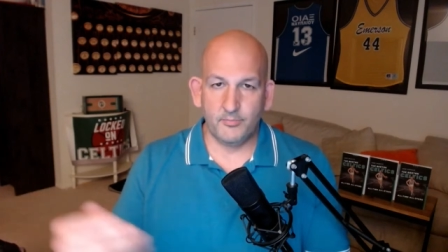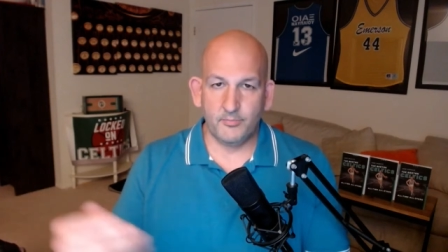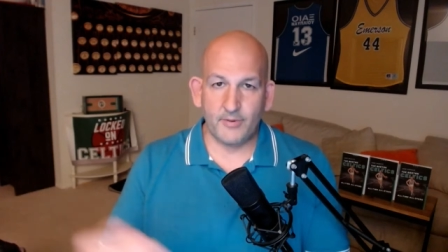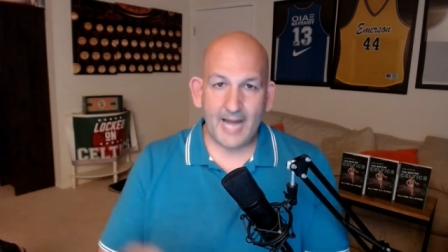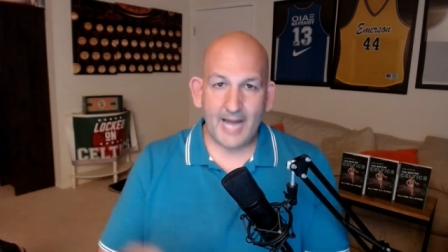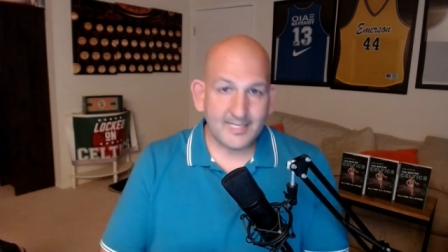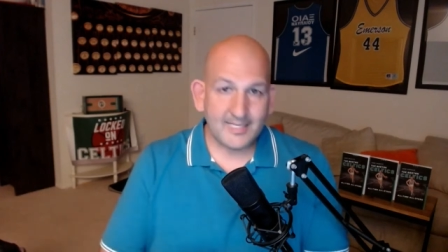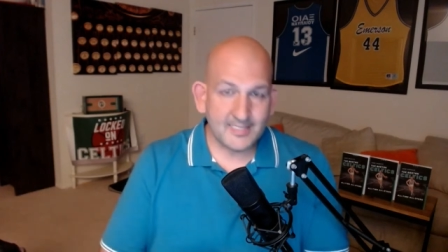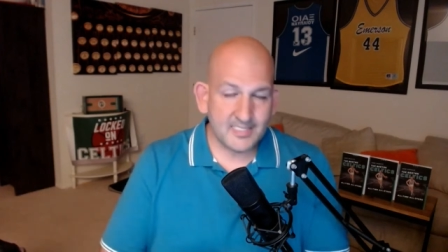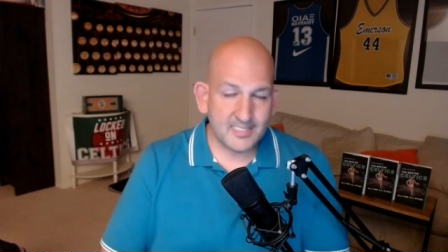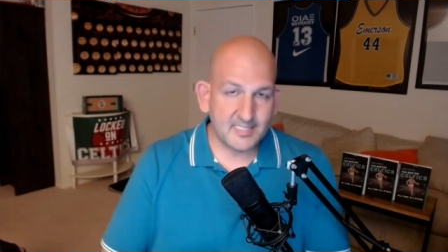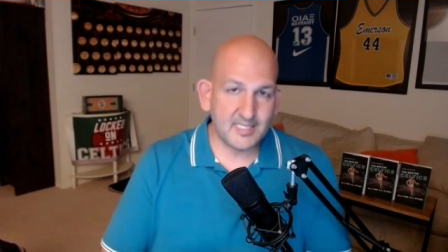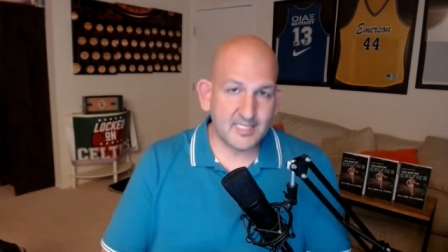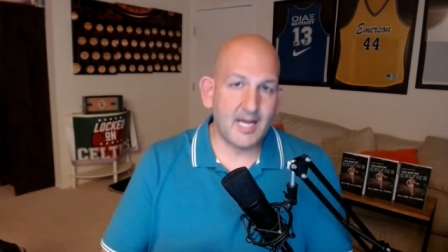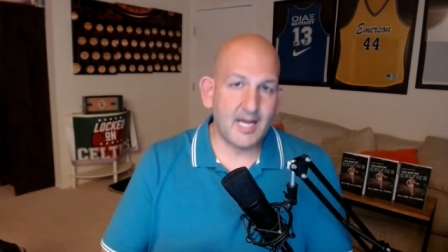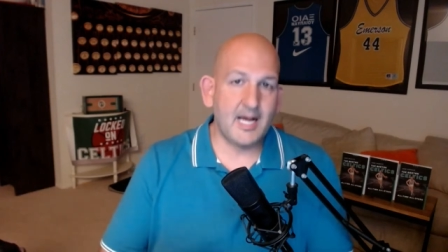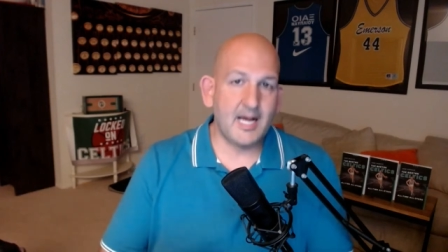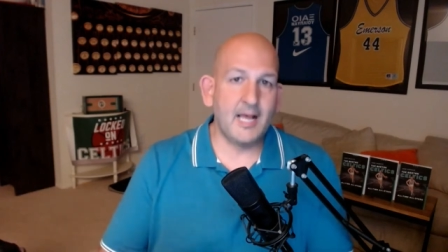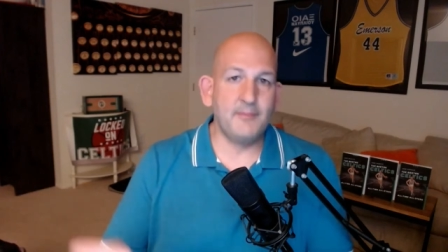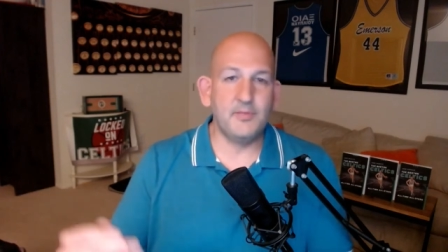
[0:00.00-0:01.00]
practice
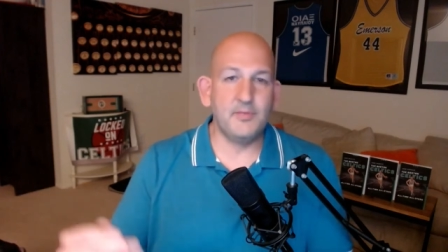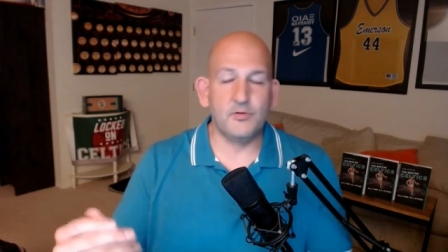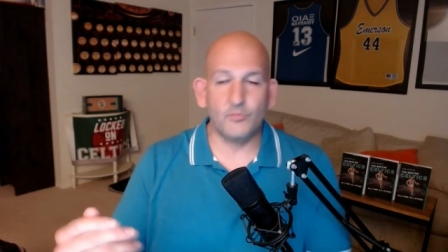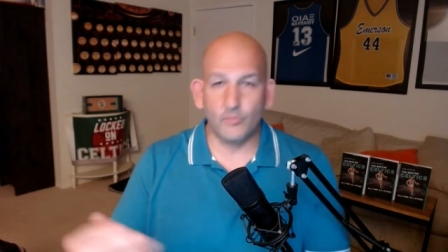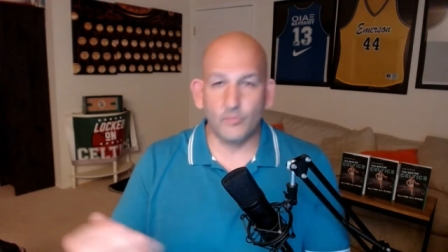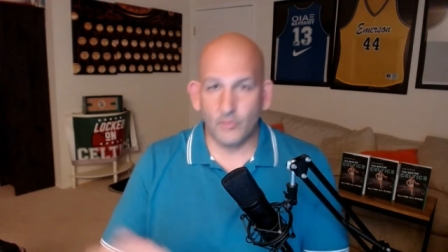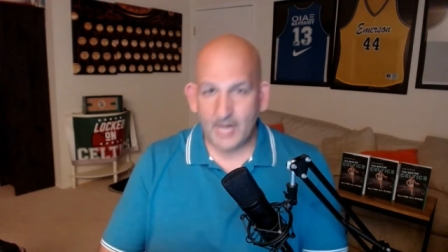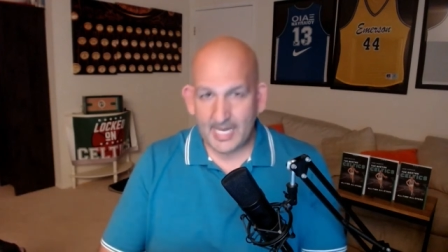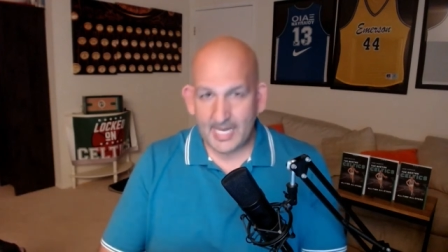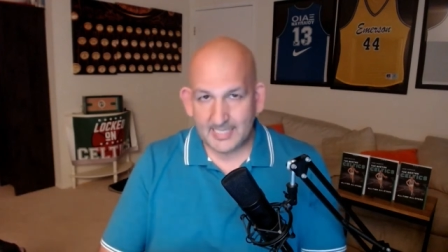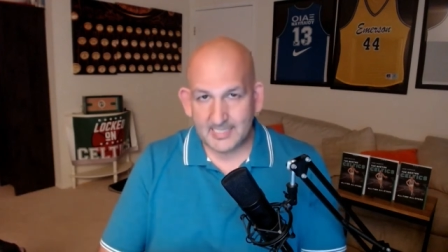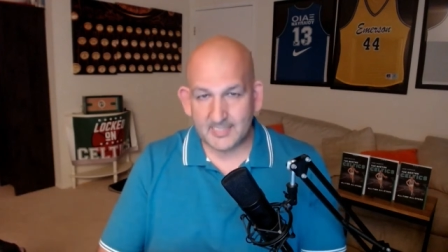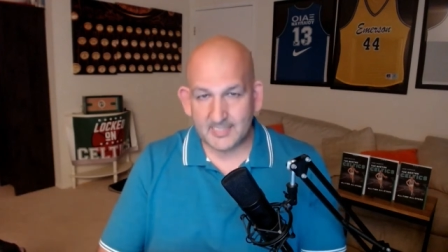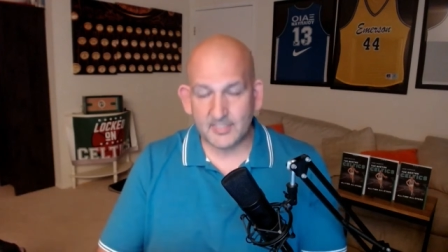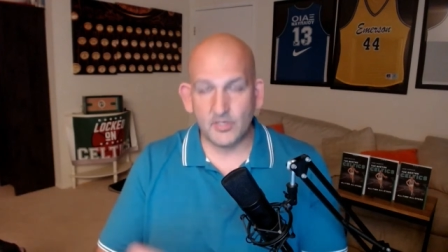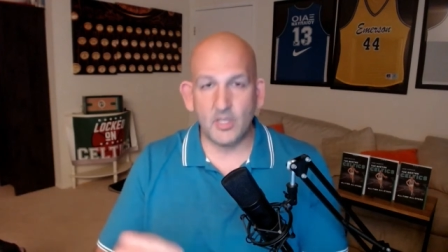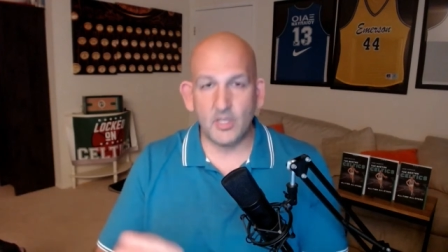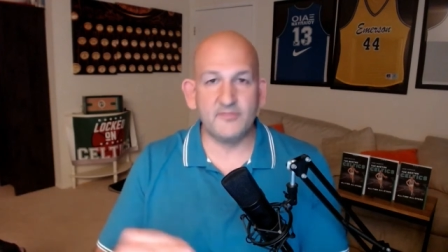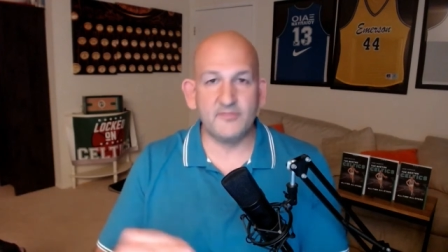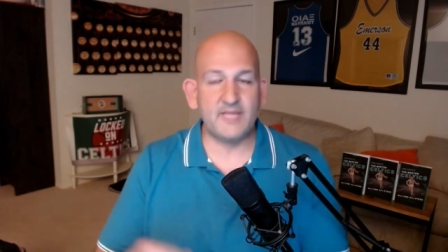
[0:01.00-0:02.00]
time and
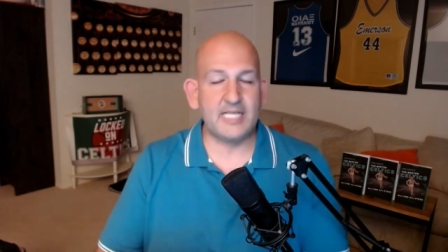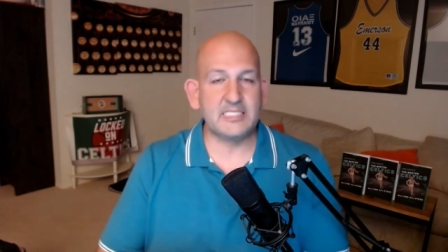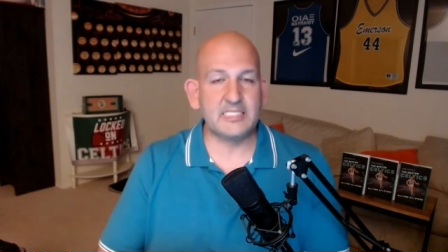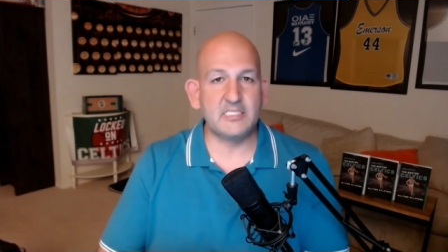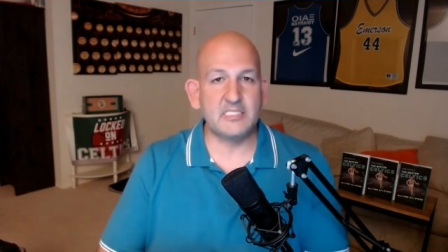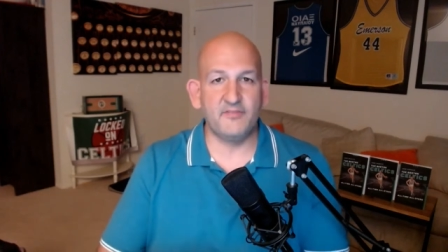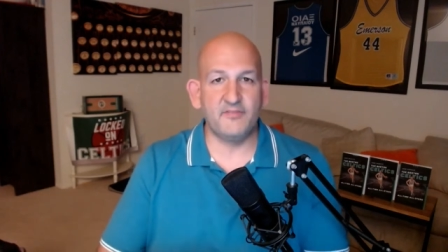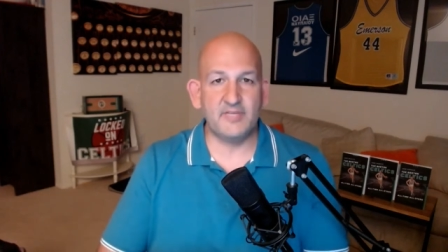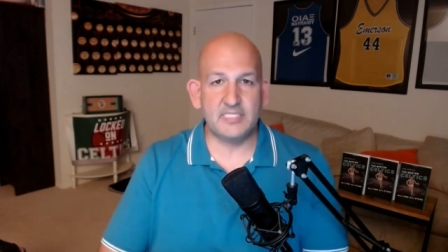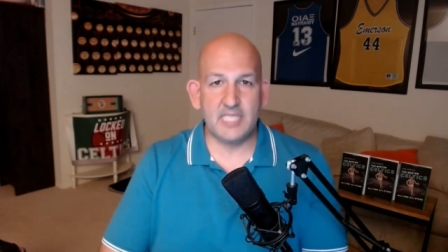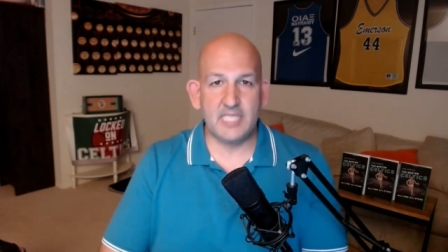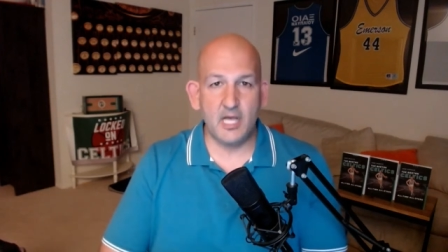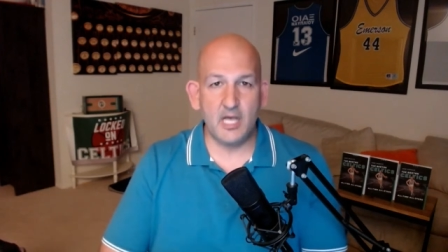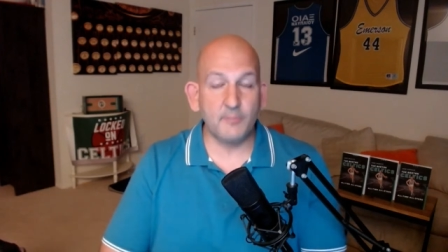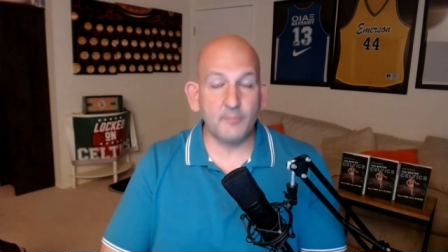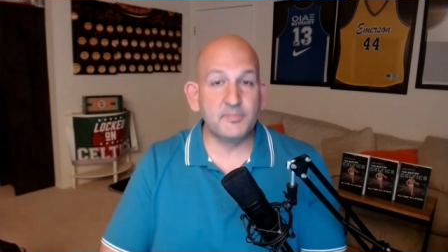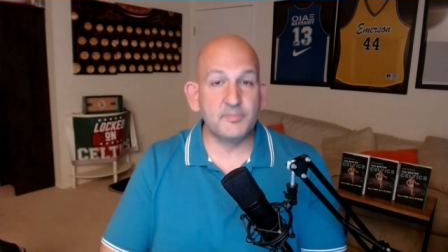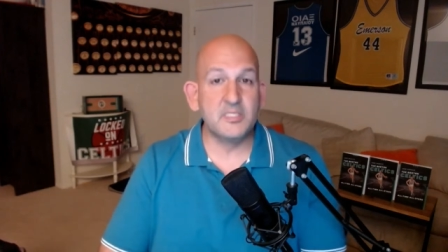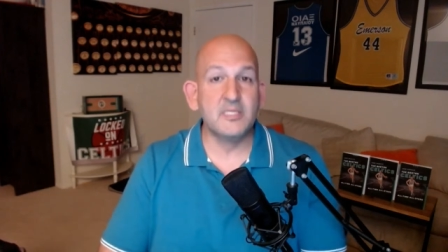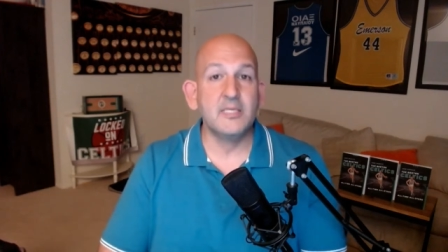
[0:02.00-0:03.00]
rest and all of that stuff has
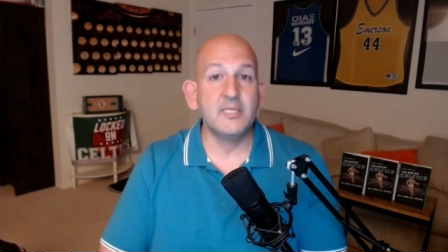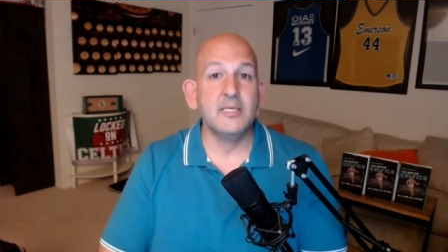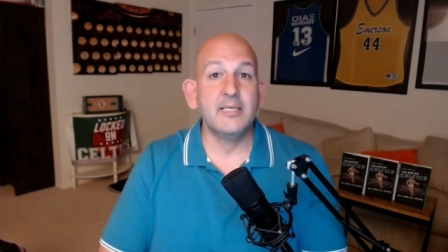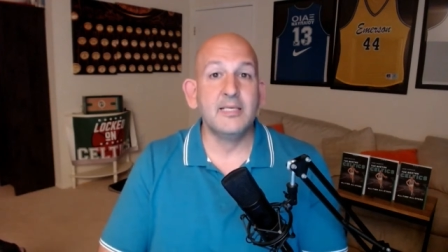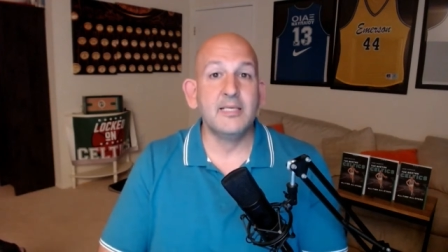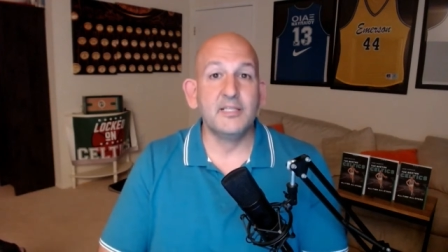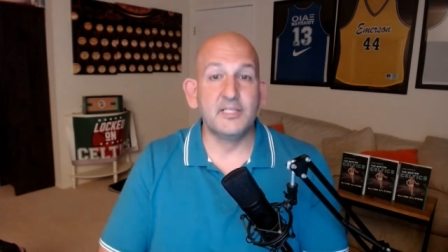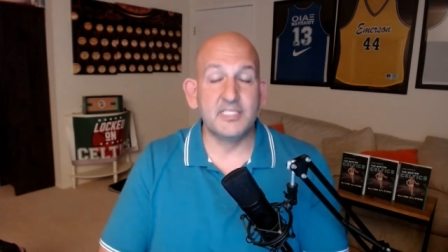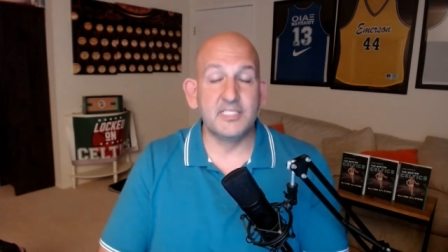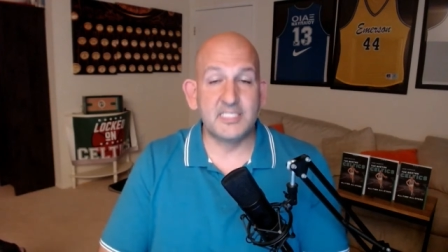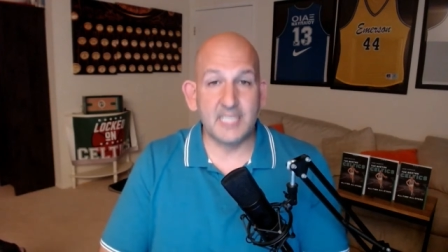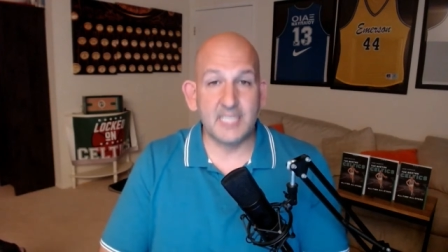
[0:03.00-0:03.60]
helped the